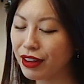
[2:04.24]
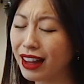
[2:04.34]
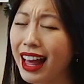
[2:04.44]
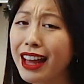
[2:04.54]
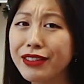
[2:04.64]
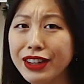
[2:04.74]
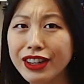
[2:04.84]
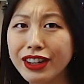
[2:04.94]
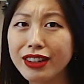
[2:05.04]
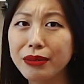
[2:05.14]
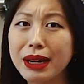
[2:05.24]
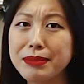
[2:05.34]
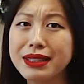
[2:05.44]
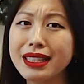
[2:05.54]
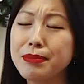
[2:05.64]
feel heavier when I'm
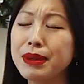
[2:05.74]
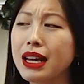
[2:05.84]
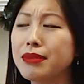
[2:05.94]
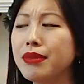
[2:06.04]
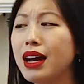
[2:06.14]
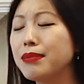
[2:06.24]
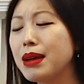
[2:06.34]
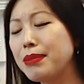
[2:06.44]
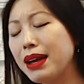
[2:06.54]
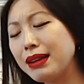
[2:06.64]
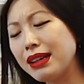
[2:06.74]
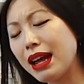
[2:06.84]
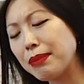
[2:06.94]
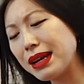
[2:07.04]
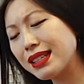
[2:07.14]
sleeping on my bed, and
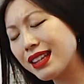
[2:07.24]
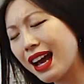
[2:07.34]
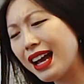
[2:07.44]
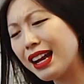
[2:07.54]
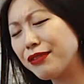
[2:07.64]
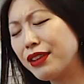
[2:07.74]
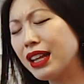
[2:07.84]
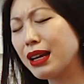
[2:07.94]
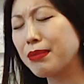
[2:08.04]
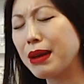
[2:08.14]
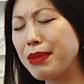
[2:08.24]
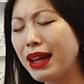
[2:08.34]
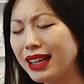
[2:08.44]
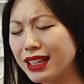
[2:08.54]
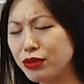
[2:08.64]
on my side I feel like my
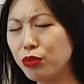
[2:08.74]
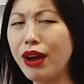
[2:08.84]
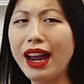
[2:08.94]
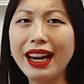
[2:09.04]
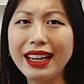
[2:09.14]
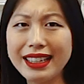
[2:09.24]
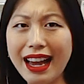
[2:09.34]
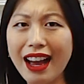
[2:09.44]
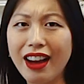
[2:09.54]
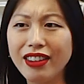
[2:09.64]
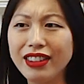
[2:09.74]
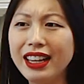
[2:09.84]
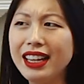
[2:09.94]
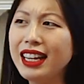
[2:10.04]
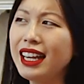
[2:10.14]
belly is weighing down,
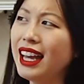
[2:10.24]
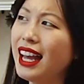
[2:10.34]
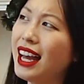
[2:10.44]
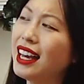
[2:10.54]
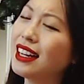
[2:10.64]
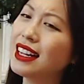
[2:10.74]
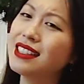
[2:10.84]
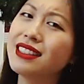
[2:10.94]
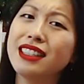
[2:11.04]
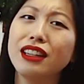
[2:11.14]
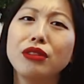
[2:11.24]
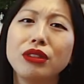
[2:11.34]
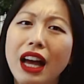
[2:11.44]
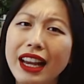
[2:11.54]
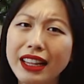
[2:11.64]
and I still
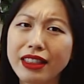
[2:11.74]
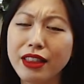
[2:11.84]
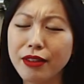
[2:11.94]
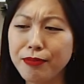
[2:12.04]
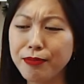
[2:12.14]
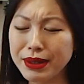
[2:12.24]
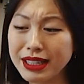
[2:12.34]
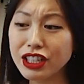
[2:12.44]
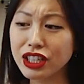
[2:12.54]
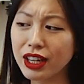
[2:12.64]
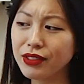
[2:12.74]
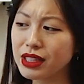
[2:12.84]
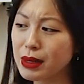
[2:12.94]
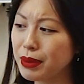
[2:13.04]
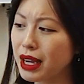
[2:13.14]
like the position of
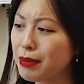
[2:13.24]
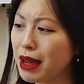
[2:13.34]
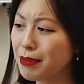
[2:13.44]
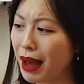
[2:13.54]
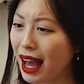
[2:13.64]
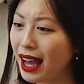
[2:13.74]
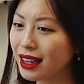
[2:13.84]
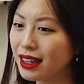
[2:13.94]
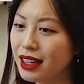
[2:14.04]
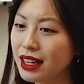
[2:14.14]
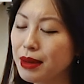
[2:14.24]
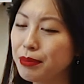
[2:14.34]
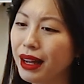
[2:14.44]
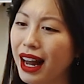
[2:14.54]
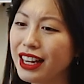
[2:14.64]
sleeping on my back,
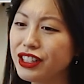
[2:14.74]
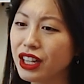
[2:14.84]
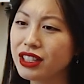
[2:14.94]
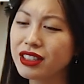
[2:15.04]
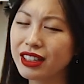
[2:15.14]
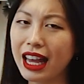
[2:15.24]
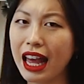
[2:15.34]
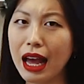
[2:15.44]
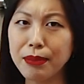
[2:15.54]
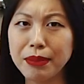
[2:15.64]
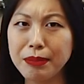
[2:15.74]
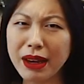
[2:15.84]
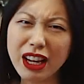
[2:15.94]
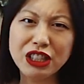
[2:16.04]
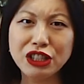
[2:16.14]
but I'm a
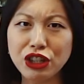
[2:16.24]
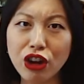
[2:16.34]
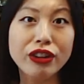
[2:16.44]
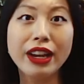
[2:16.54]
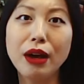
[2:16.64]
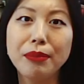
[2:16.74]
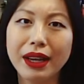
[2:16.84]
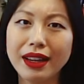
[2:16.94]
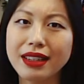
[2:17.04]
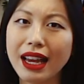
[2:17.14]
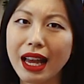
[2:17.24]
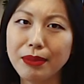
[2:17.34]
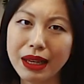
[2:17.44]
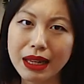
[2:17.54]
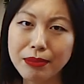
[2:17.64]
bit concerned now because I am
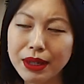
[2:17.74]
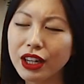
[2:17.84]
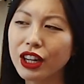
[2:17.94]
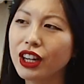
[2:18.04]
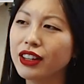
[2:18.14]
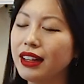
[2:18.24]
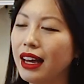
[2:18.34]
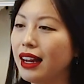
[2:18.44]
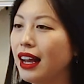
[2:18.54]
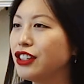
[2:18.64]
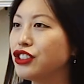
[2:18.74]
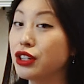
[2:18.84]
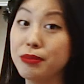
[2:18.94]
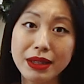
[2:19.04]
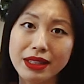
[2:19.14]
getting bigger that I
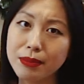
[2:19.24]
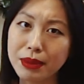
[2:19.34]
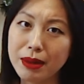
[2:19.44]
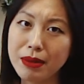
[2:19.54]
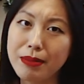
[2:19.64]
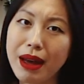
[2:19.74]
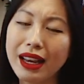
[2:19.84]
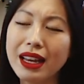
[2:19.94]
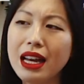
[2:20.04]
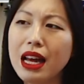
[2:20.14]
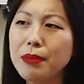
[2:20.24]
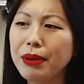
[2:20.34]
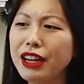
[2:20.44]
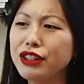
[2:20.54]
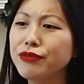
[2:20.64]
shouldn't be sleeping on my back,
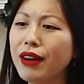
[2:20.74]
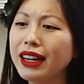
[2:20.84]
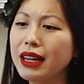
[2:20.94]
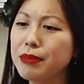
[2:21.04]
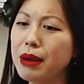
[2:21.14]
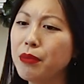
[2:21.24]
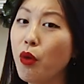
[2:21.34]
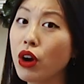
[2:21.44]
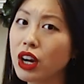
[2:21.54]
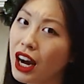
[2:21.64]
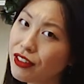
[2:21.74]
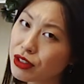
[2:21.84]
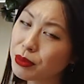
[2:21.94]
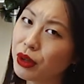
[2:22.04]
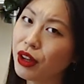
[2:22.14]
but I do find it a bit more
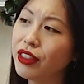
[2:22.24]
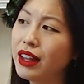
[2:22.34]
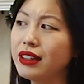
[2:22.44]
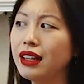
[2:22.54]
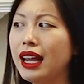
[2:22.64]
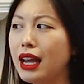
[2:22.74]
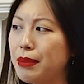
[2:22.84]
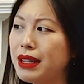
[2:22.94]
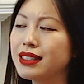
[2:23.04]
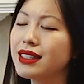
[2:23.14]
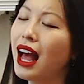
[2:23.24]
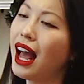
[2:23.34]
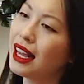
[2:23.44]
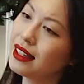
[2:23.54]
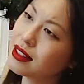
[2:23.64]
comfortable than laying on my
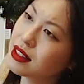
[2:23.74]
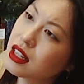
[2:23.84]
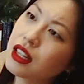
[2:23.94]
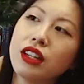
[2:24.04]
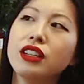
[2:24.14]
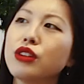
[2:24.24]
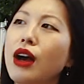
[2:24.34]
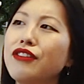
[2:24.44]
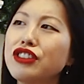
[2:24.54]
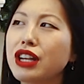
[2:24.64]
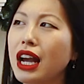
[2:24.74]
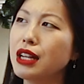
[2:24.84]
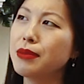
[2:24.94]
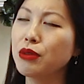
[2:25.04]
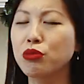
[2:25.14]
sides. So I've just kind
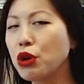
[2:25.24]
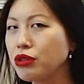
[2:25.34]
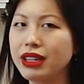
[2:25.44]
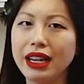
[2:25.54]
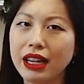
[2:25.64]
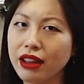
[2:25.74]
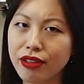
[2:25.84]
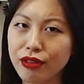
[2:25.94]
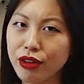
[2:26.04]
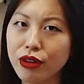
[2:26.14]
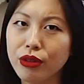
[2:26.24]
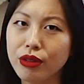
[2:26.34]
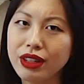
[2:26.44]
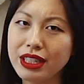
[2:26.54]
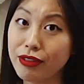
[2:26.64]
of been rotating through
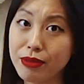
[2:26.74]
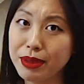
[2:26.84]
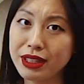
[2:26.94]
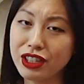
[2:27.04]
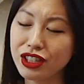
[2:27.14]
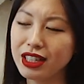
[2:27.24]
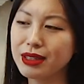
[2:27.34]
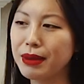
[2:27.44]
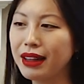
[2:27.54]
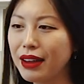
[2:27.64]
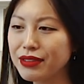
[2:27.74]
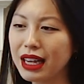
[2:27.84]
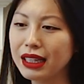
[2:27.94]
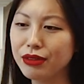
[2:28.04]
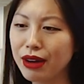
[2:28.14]
the different positions, my left
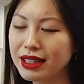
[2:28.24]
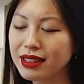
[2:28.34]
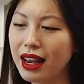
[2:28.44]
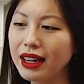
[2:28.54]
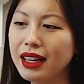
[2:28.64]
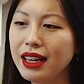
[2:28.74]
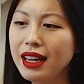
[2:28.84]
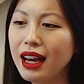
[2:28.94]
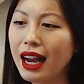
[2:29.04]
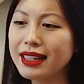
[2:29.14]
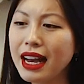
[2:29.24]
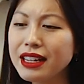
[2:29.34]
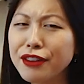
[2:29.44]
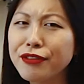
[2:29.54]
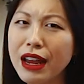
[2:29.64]
side, the right side. I tend
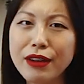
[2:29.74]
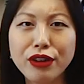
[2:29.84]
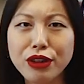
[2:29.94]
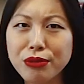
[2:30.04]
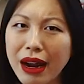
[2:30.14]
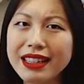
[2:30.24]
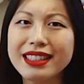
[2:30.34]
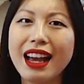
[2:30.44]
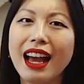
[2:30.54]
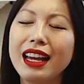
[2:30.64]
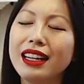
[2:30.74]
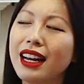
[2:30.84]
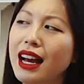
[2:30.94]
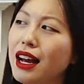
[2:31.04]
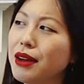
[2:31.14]
to favor the right side.
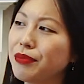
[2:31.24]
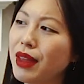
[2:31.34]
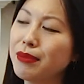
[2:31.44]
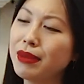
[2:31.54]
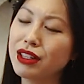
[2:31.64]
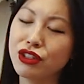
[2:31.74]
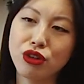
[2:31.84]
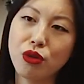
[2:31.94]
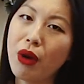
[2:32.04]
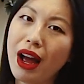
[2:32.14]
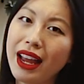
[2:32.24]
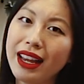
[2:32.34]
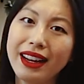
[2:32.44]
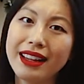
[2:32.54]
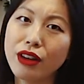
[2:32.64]
I'm not sure why,
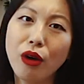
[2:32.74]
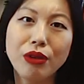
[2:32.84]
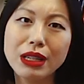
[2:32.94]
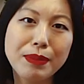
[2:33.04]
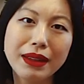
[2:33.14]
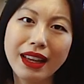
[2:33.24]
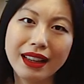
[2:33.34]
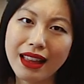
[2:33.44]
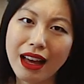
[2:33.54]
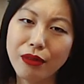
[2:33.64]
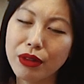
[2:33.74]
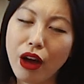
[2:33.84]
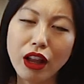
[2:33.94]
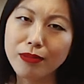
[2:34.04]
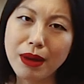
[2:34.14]
and it's always been like that with
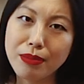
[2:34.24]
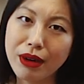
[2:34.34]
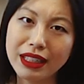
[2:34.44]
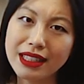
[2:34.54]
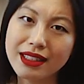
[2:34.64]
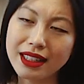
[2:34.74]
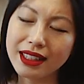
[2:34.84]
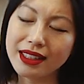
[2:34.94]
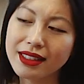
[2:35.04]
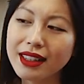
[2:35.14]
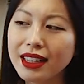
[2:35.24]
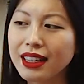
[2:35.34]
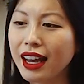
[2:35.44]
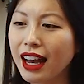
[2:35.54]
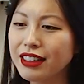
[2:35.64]
all of my pregnancies.
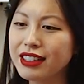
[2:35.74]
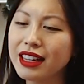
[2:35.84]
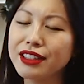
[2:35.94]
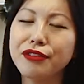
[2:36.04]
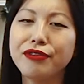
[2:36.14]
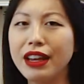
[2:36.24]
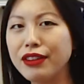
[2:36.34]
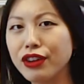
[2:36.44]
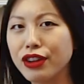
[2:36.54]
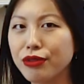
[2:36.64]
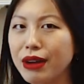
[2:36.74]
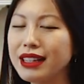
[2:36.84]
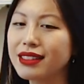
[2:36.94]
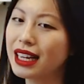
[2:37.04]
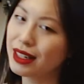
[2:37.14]
I tend to favor the
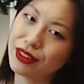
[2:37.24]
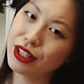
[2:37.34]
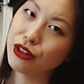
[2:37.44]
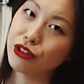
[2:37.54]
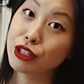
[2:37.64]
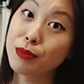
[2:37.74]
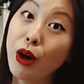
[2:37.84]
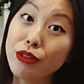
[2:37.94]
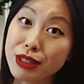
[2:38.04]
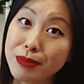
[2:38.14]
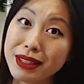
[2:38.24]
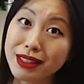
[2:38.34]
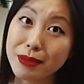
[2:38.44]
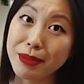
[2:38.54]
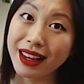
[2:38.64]
right side even though you're supposed to be
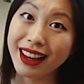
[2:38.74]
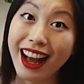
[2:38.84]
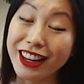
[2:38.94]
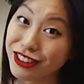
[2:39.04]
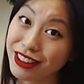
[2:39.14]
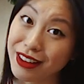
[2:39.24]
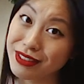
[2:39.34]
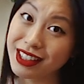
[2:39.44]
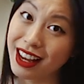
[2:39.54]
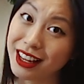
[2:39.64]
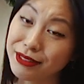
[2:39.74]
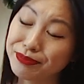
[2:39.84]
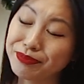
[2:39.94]
sleeping on your left side.